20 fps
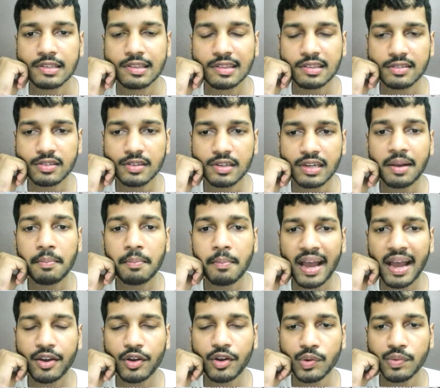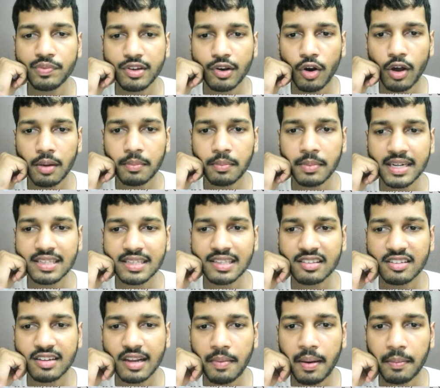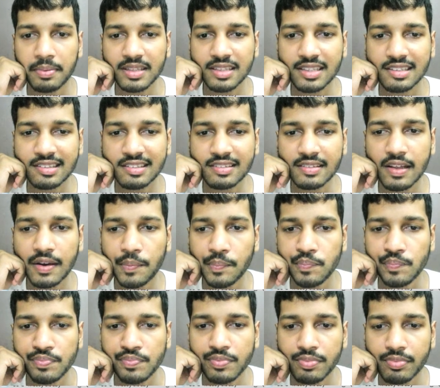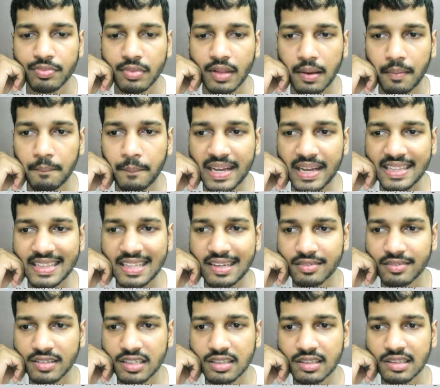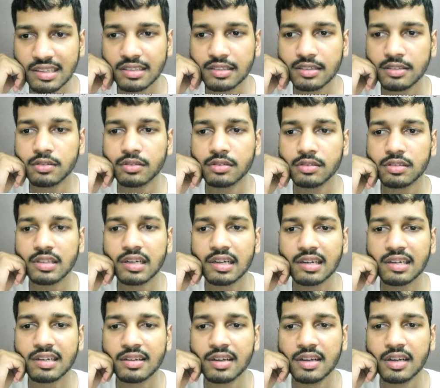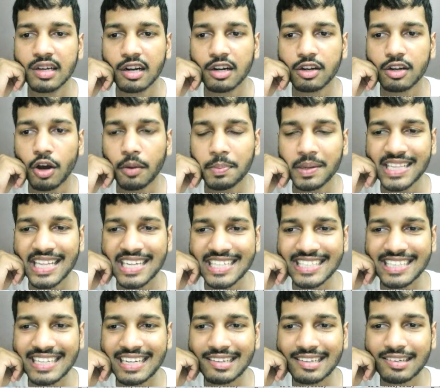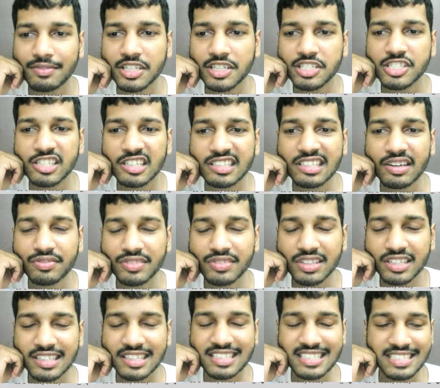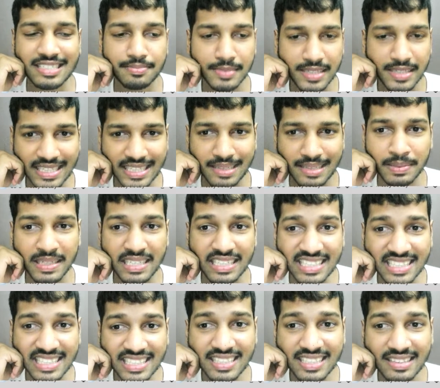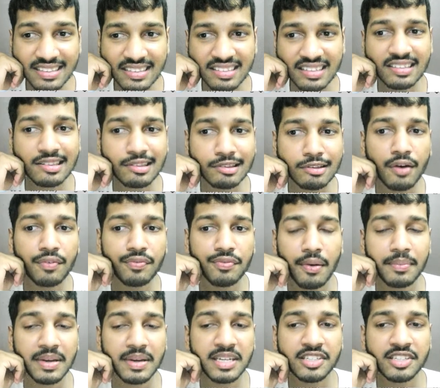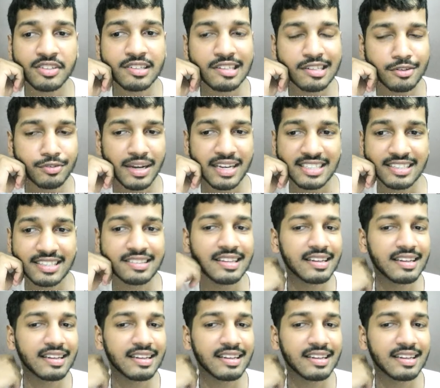So in my group, we all made the three mapping. This is the basic one. So the topic that I selected was journey of the customer experience in shop from entrance to exit.